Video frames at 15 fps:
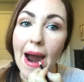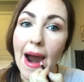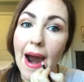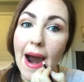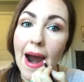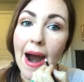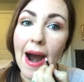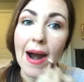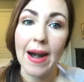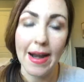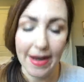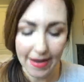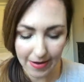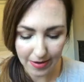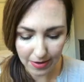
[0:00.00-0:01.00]
Oh,
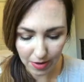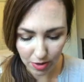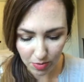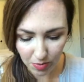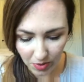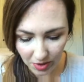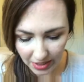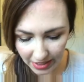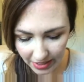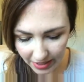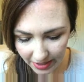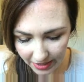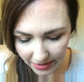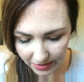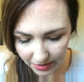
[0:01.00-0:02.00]
this is so pretty,
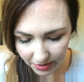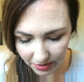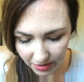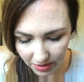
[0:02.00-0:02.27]
guys.